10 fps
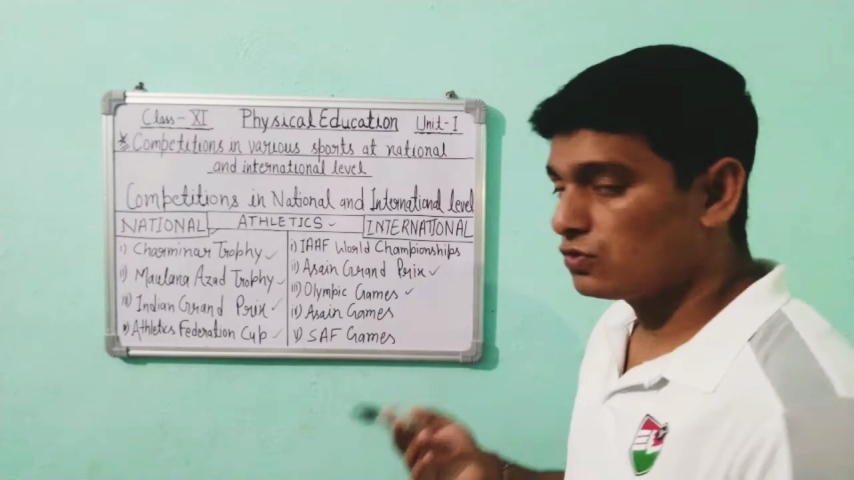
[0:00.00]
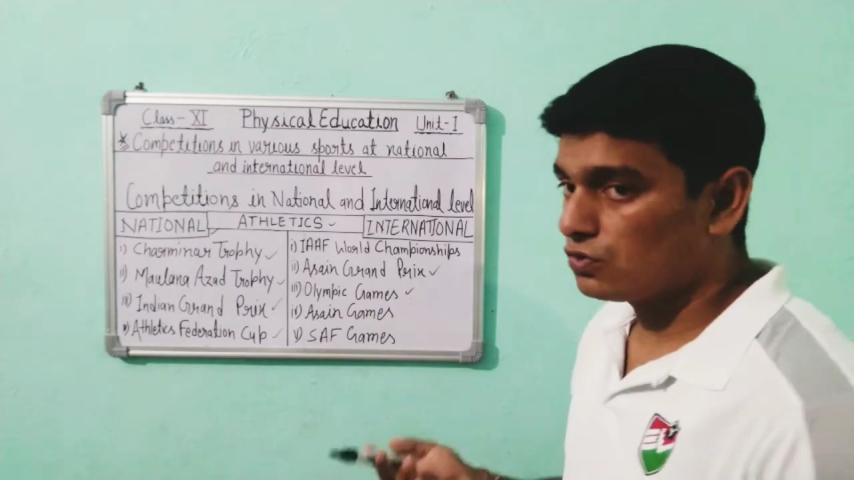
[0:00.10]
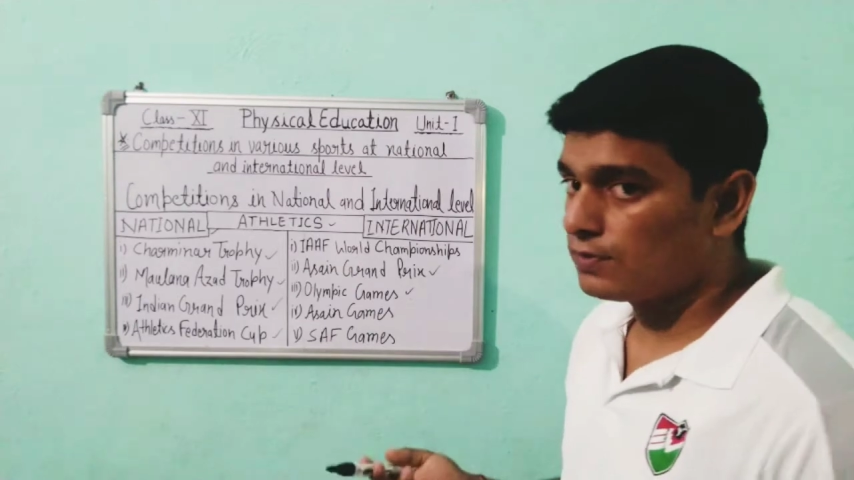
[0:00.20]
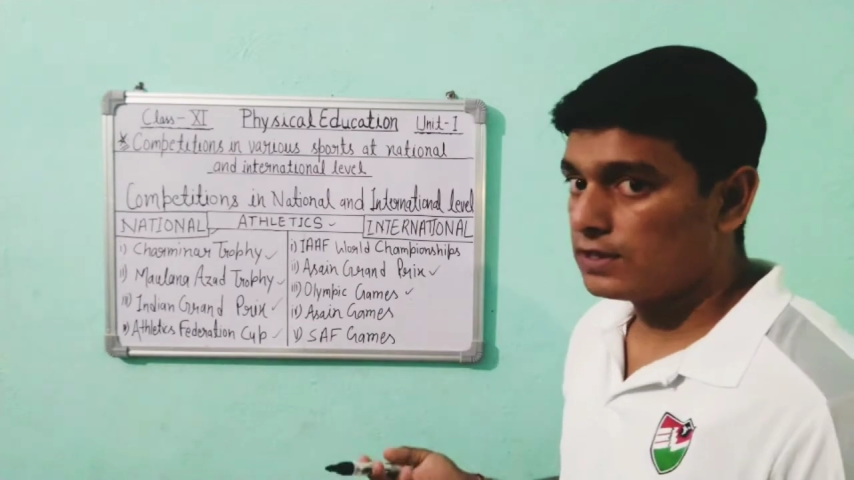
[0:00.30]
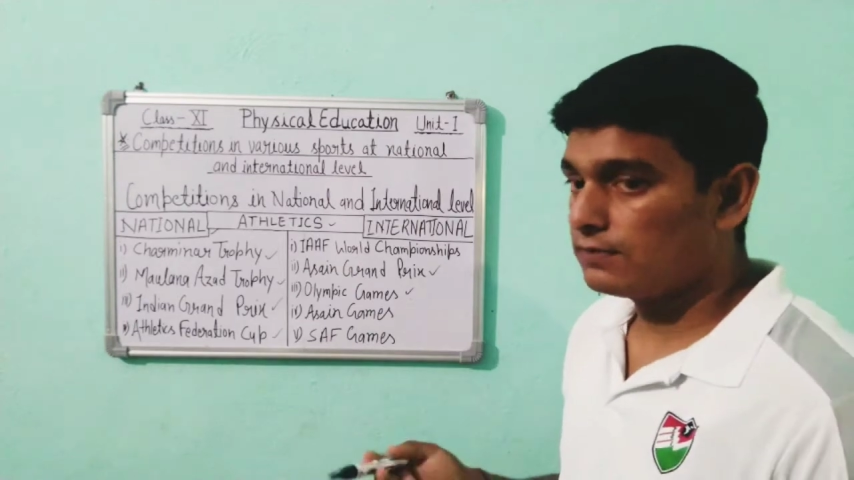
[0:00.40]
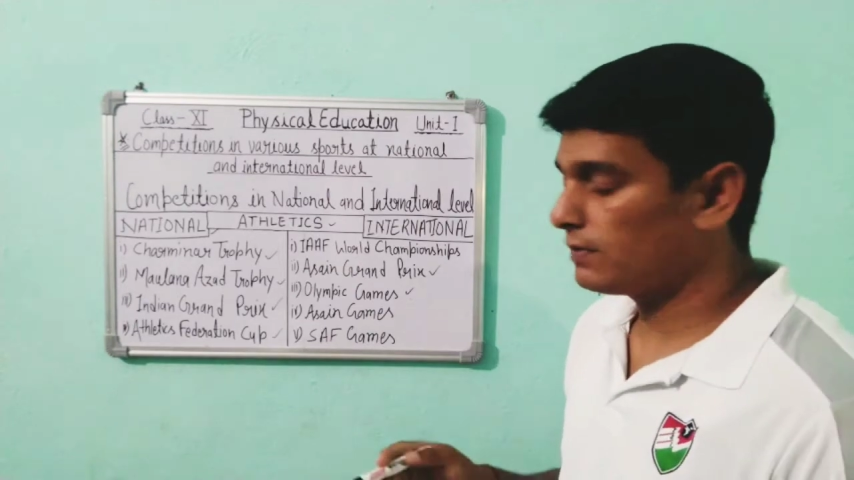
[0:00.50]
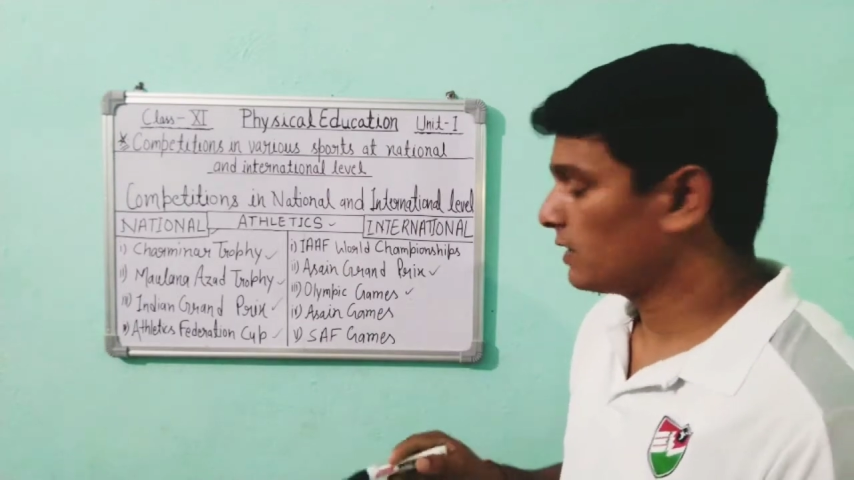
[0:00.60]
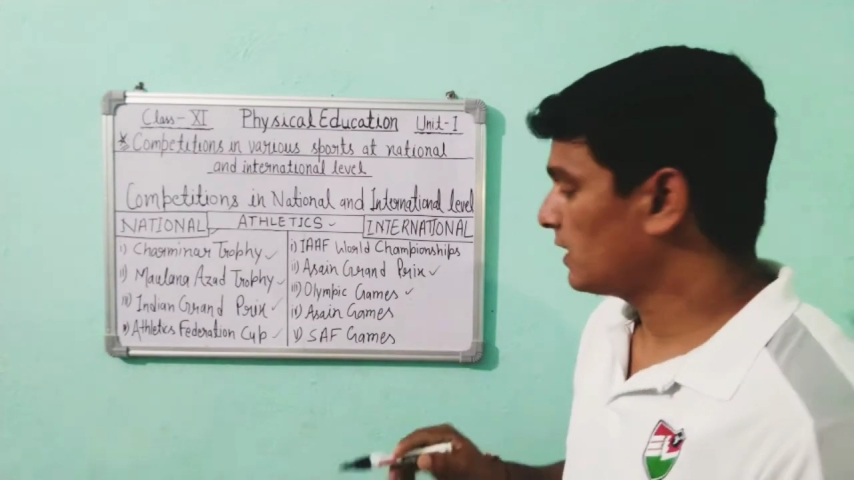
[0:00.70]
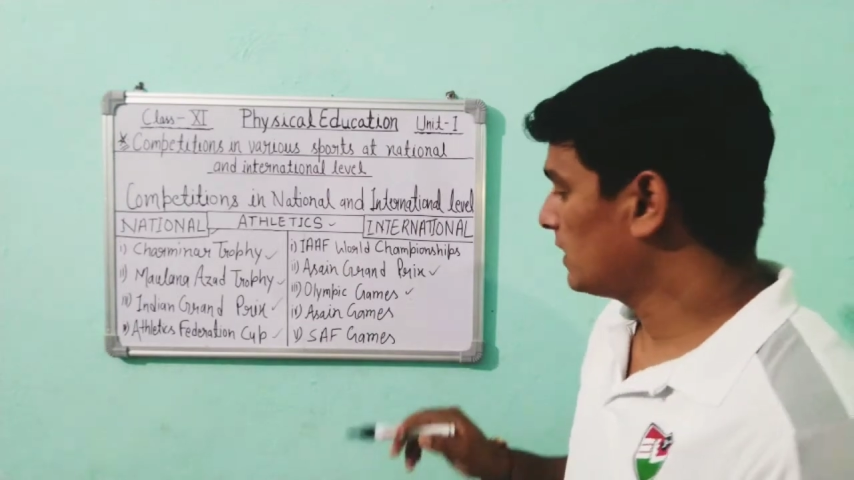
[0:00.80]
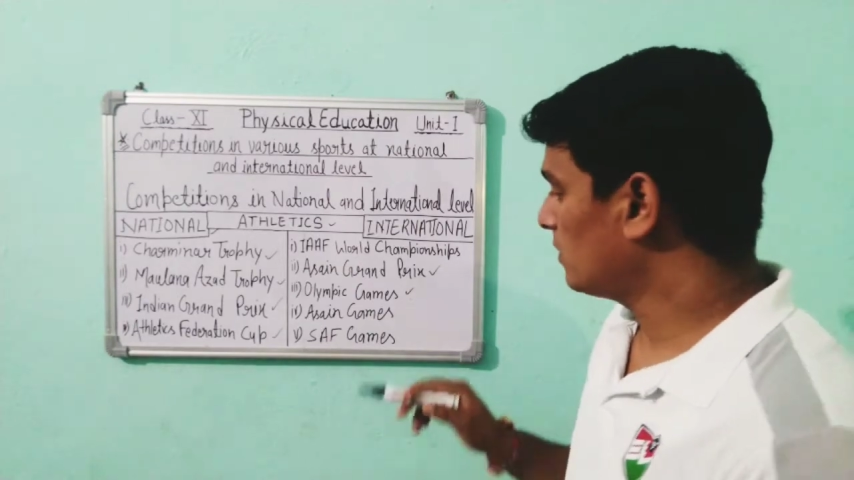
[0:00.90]
You know very
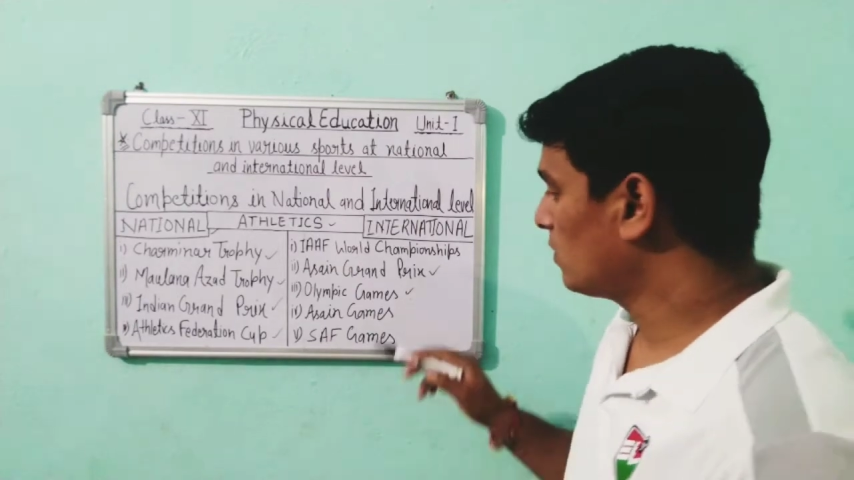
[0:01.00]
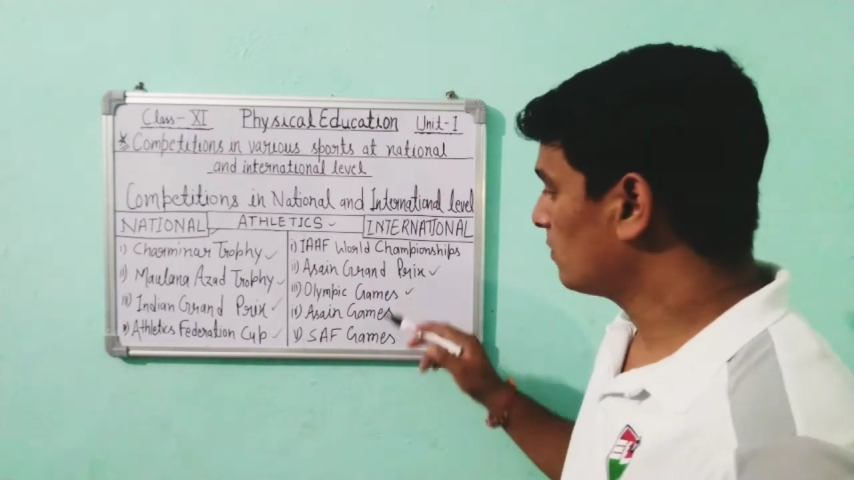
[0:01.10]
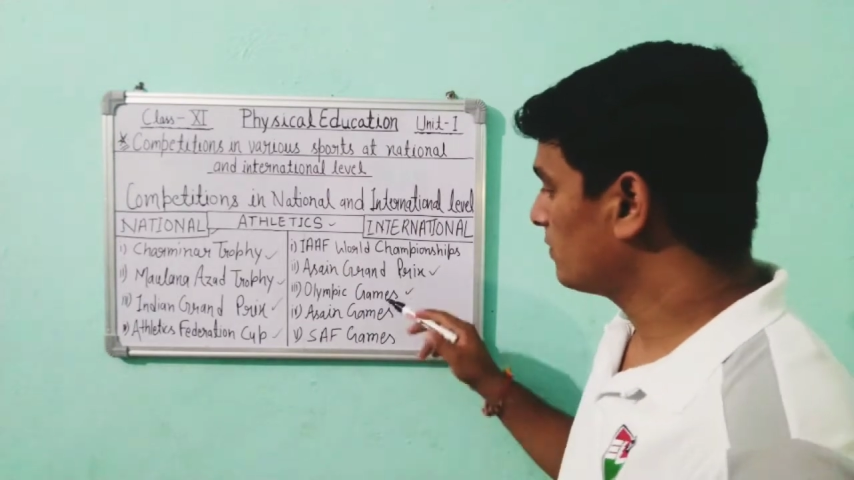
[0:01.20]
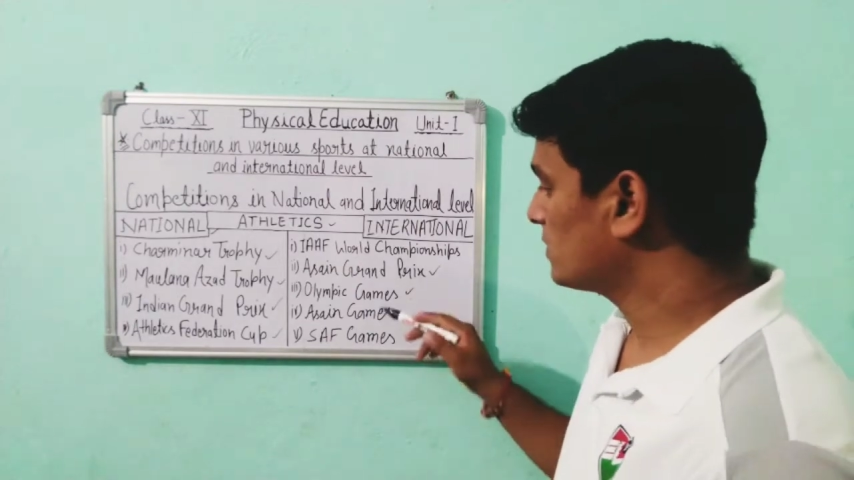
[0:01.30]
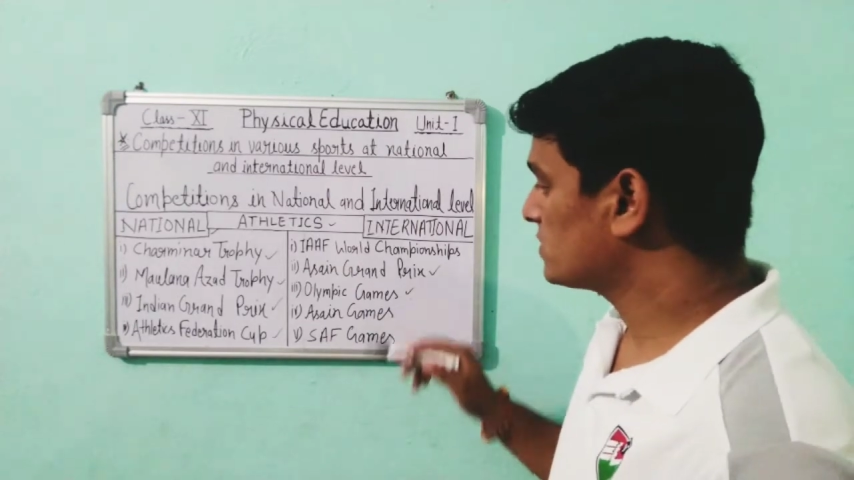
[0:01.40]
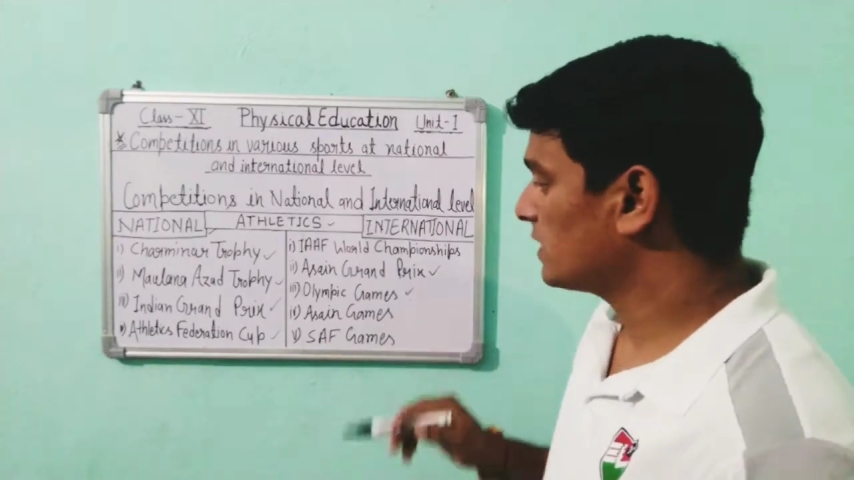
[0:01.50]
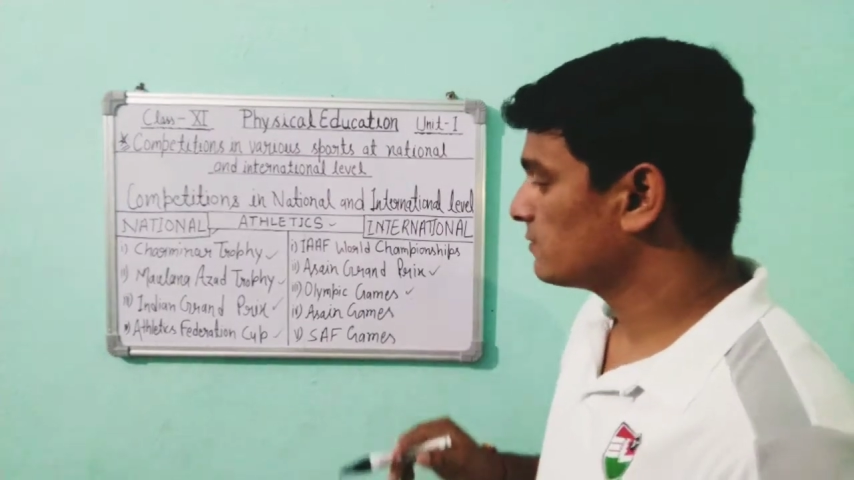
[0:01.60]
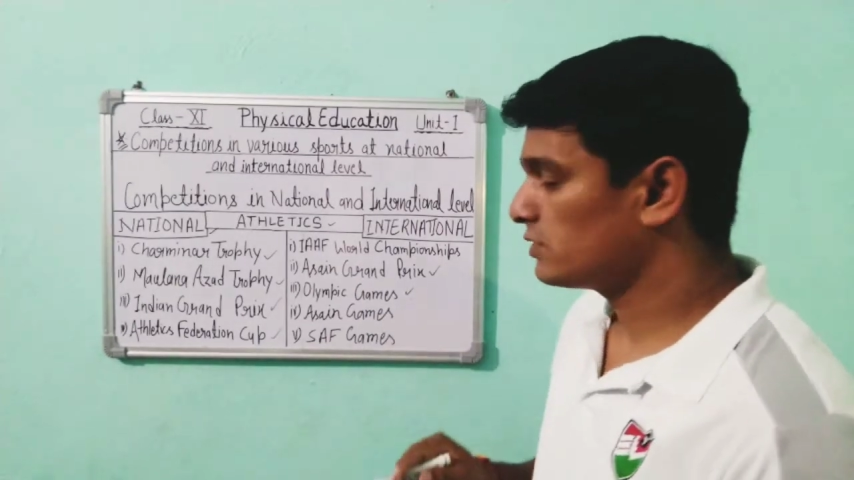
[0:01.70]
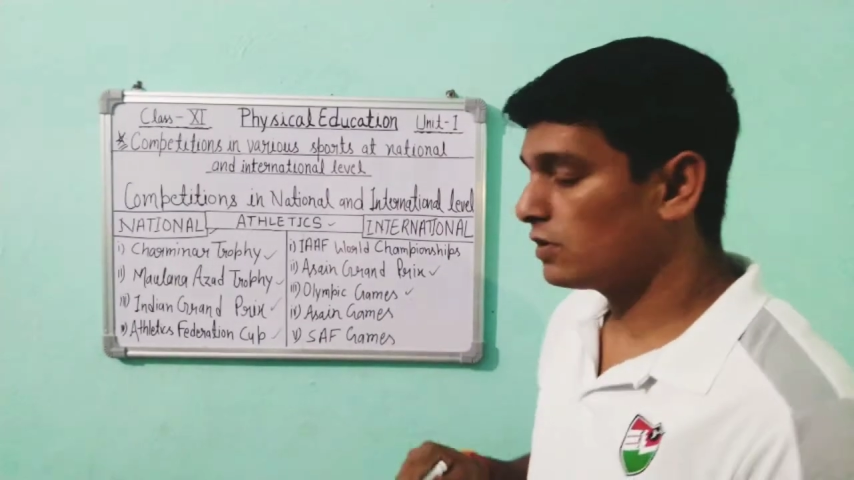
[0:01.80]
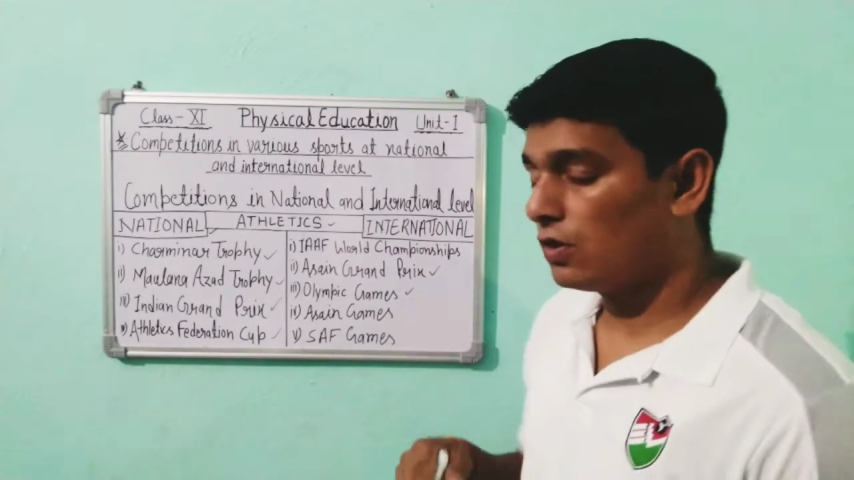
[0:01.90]
well, in Olympics games